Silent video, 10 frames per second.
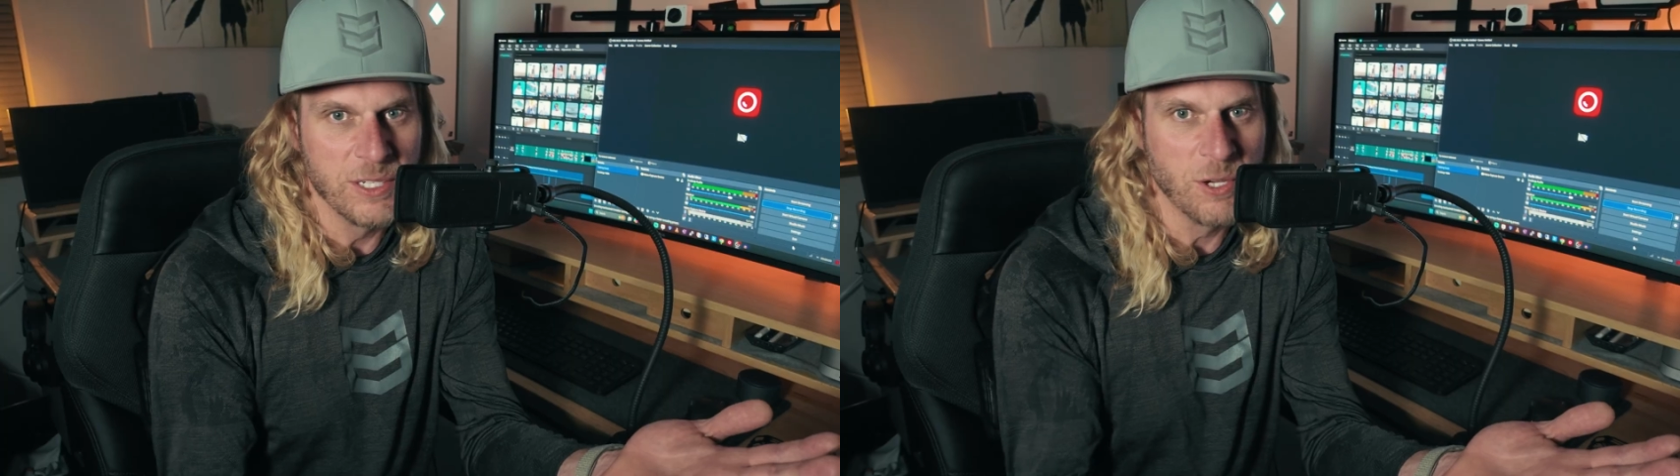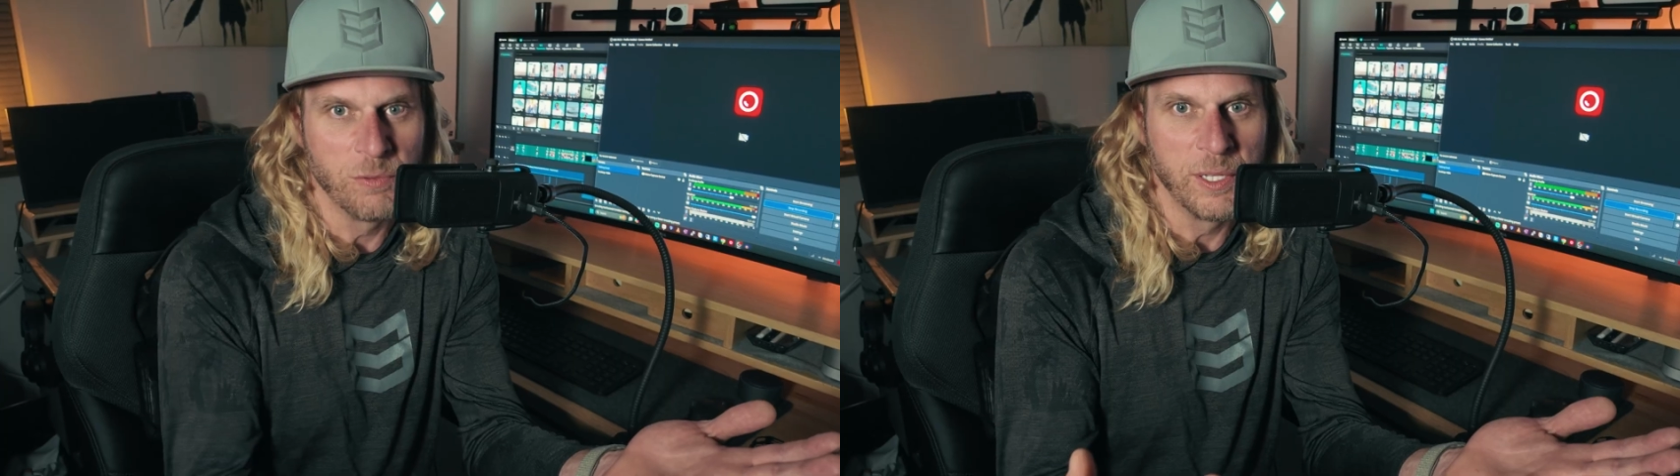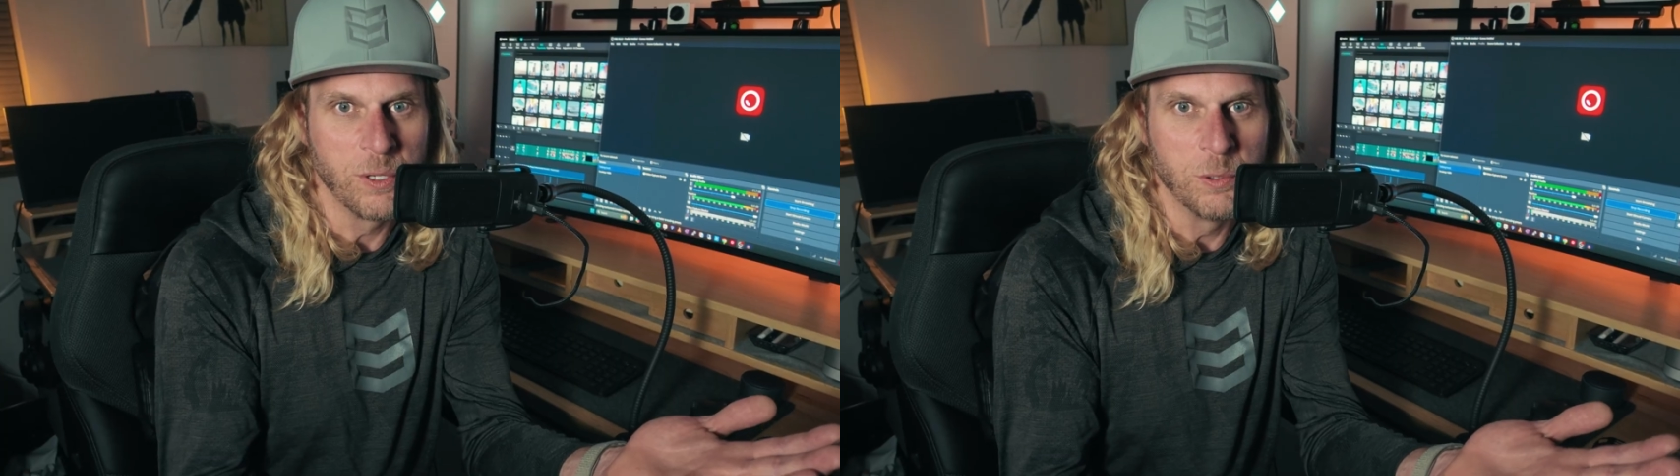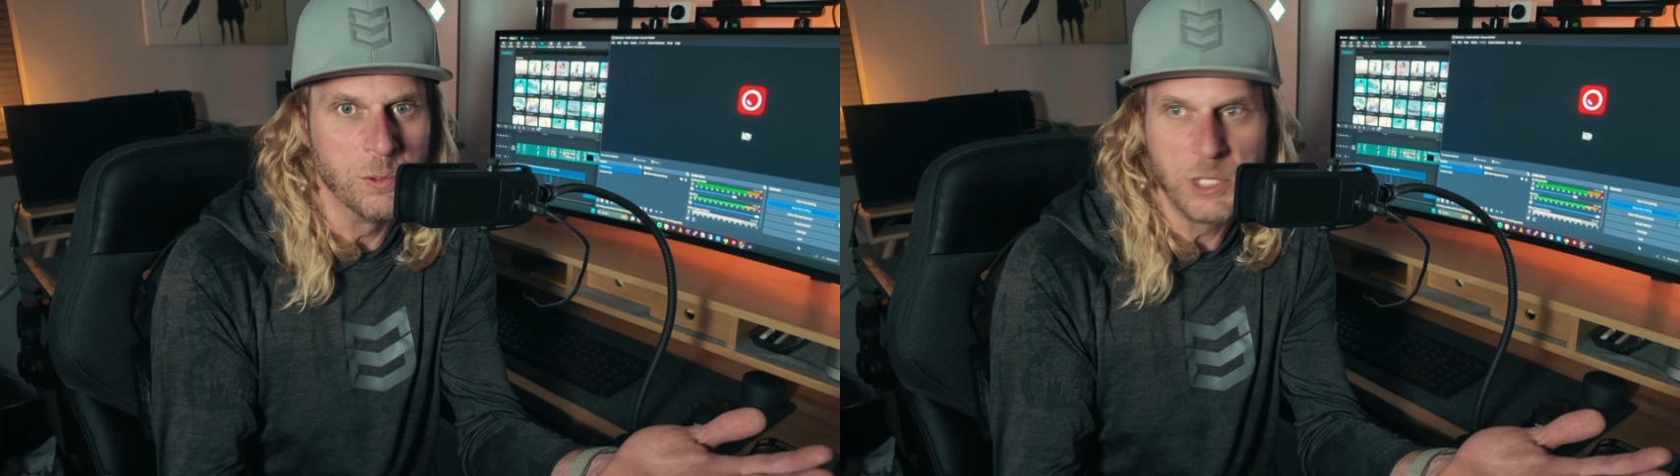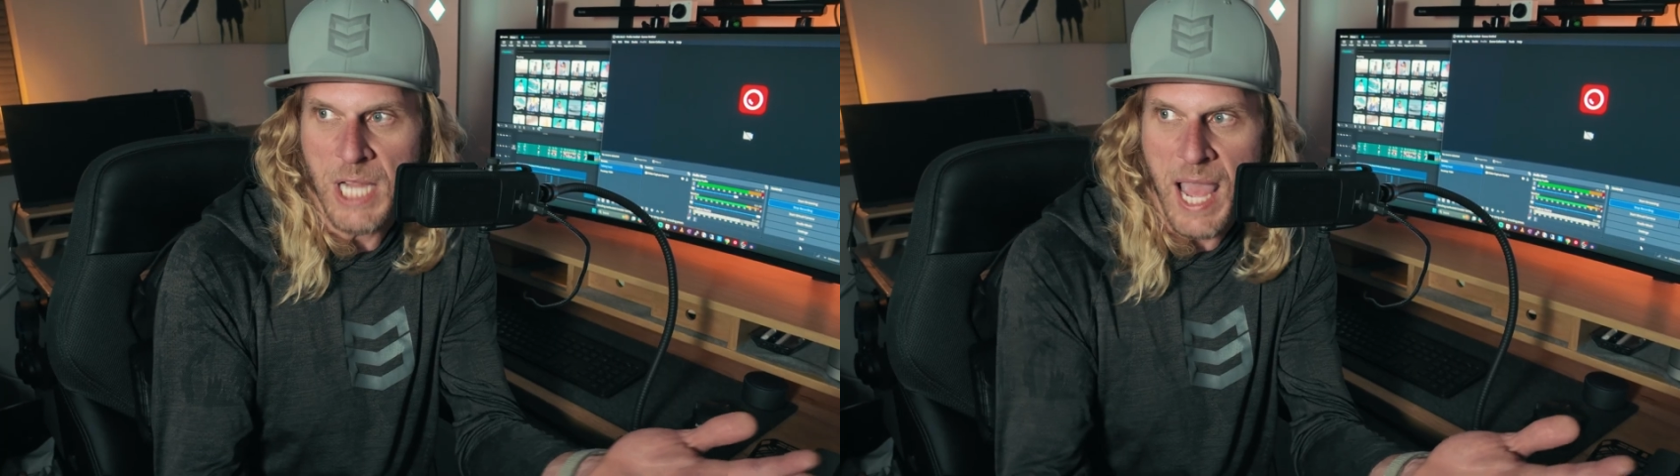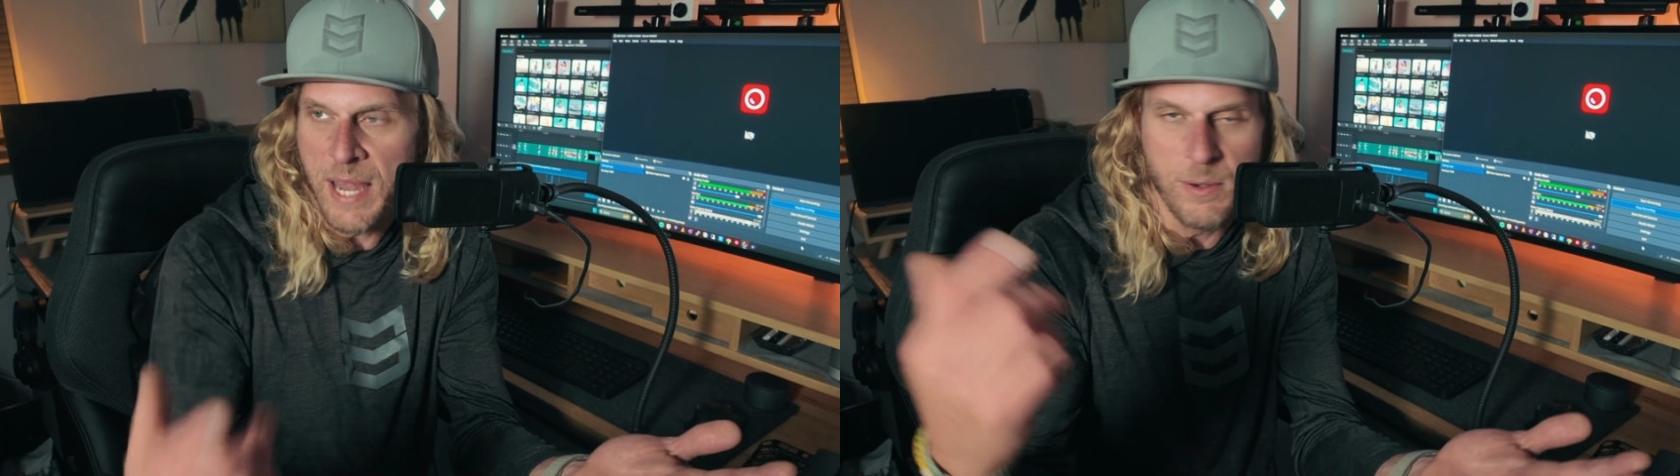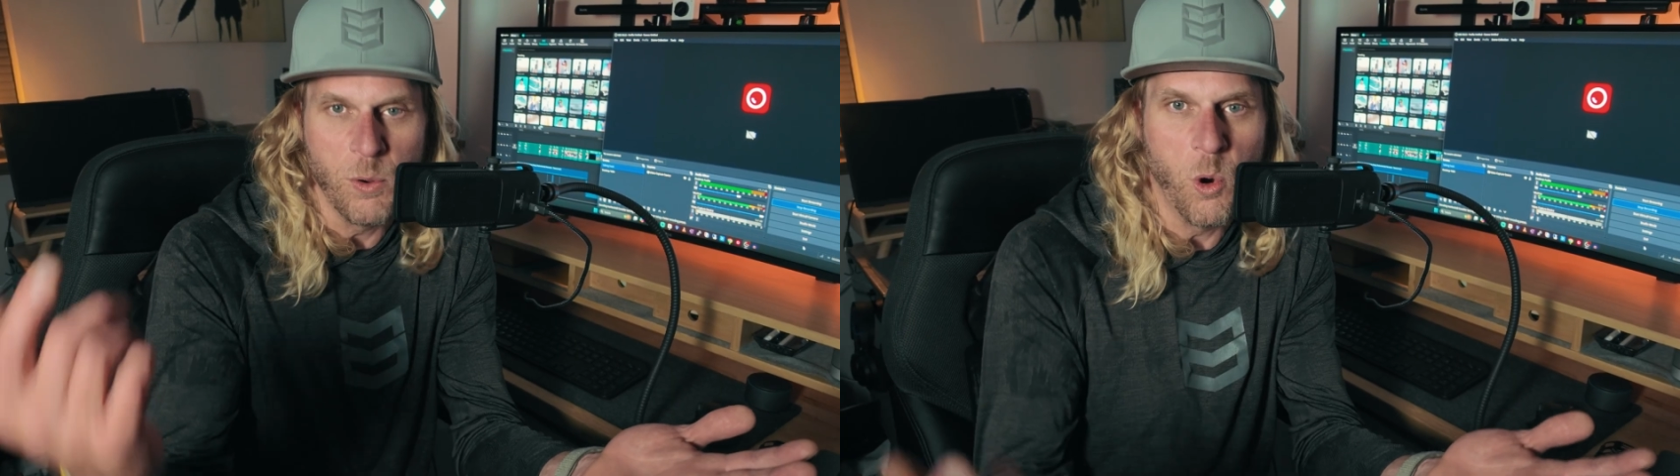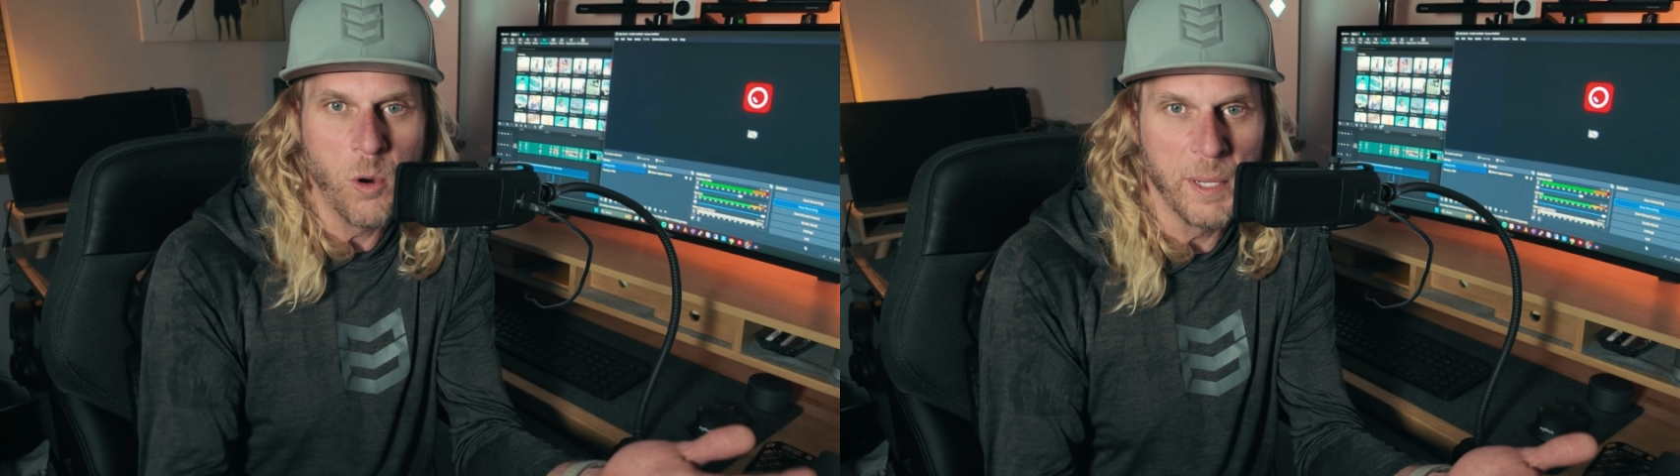does a really cool shot in
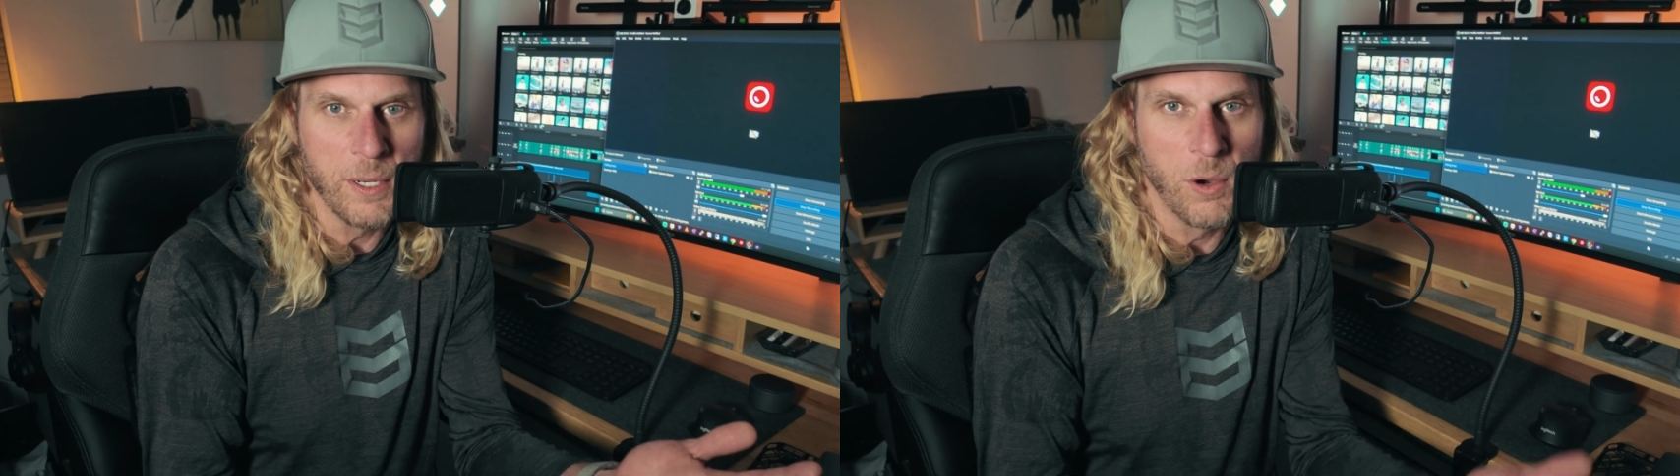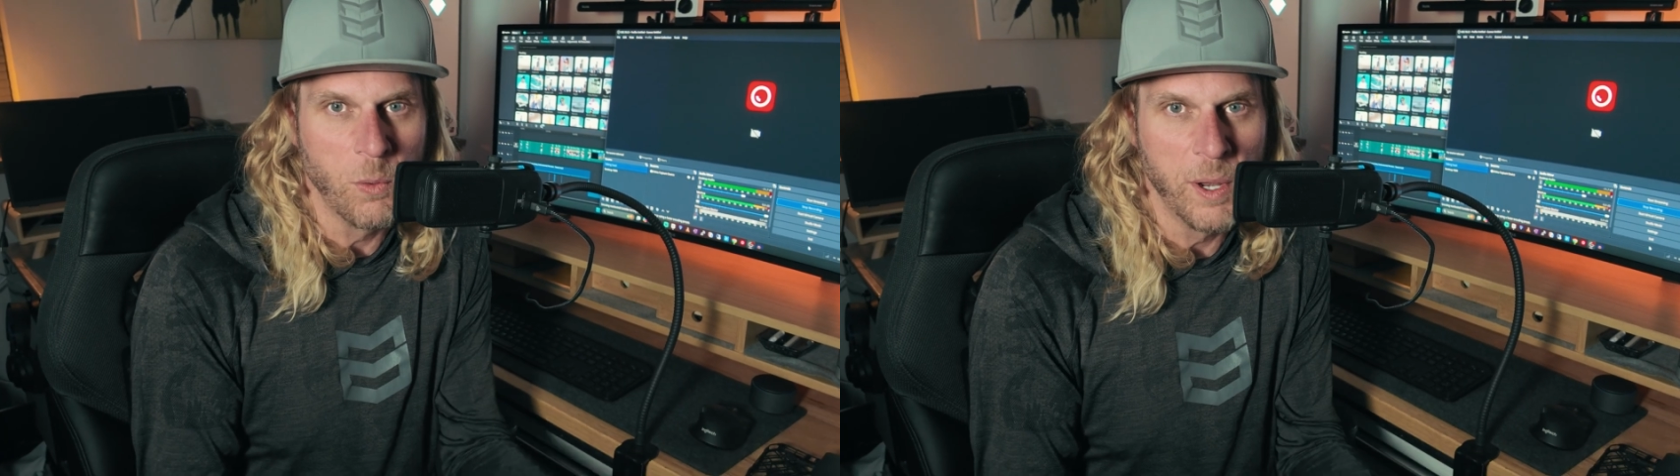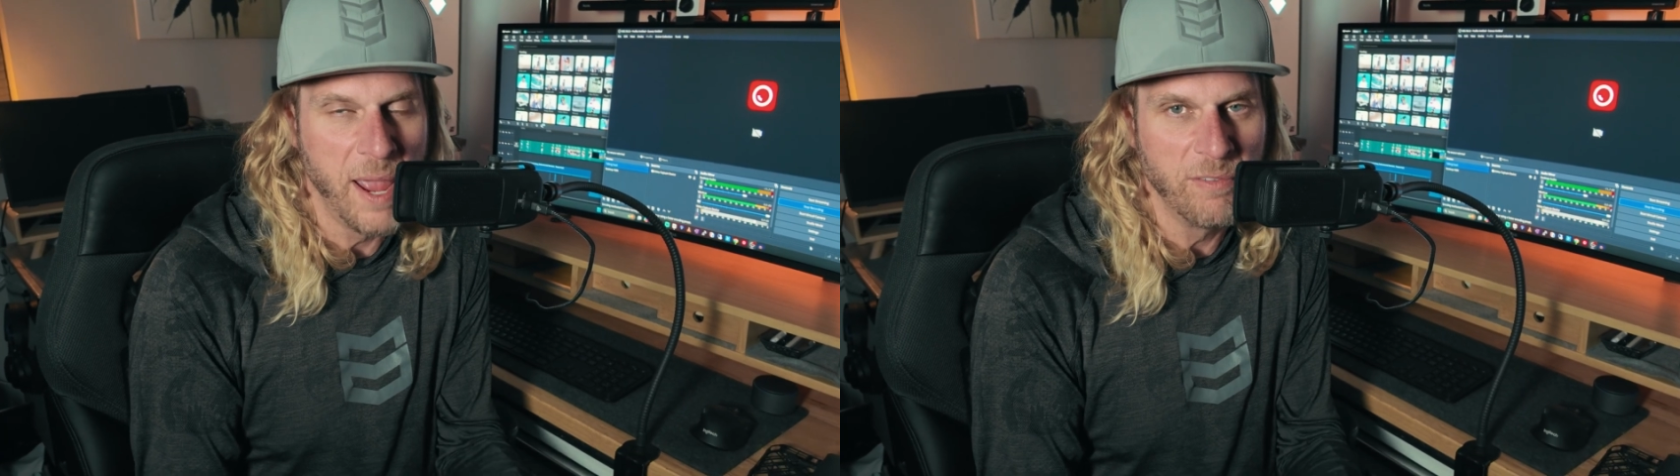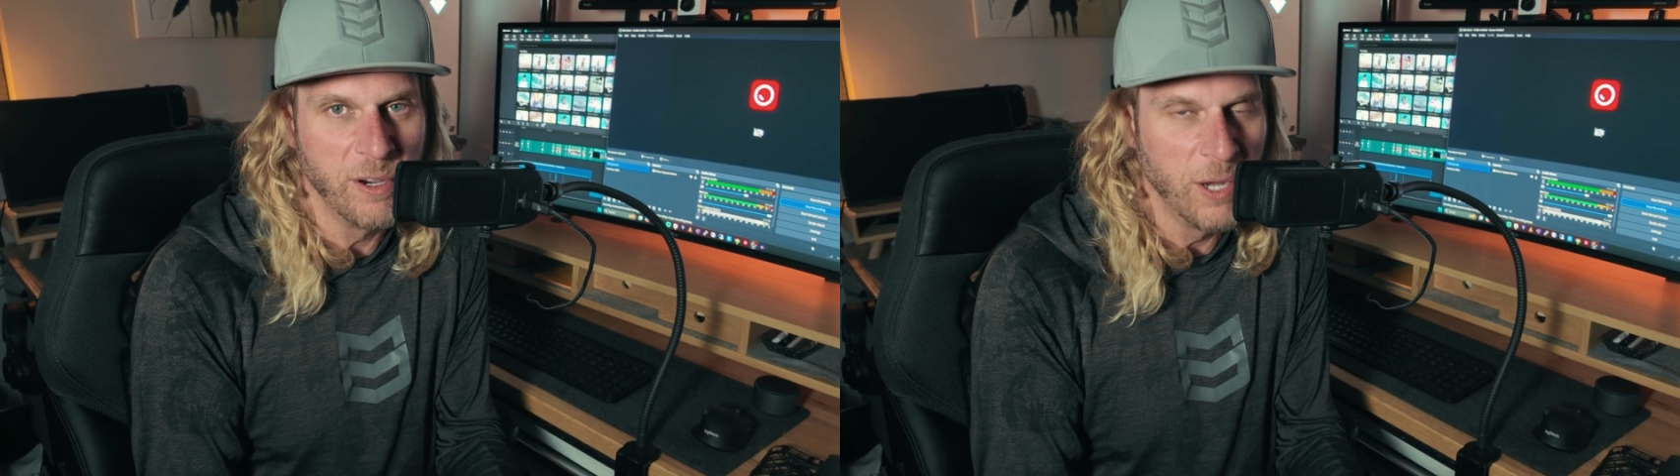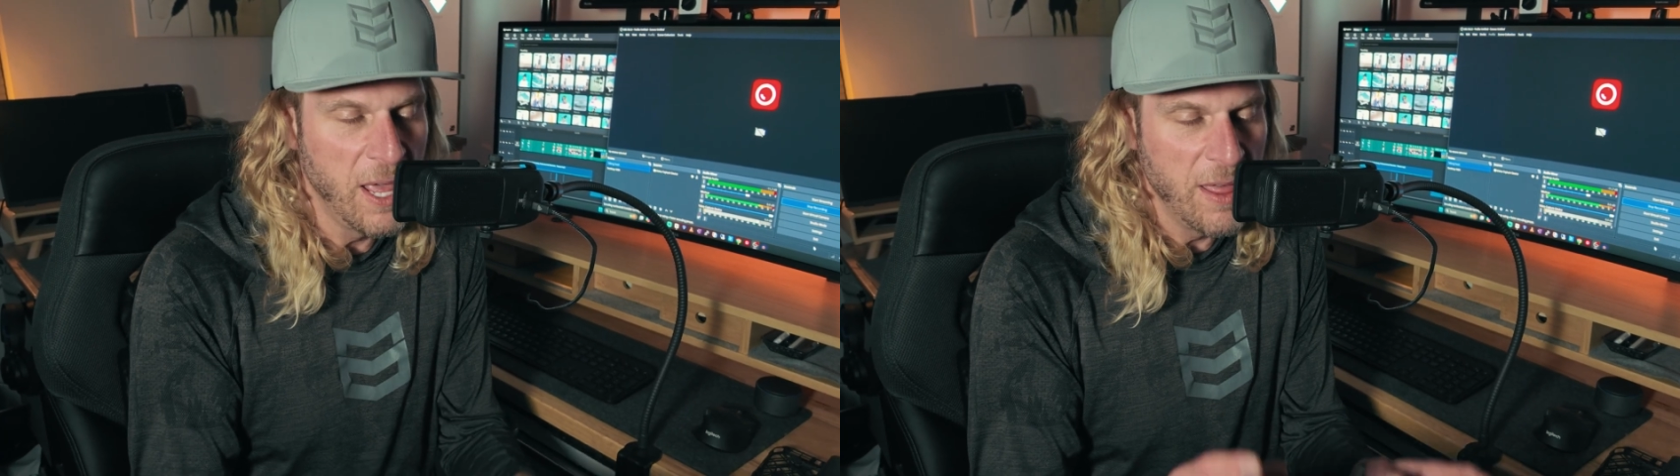orbit or whatever.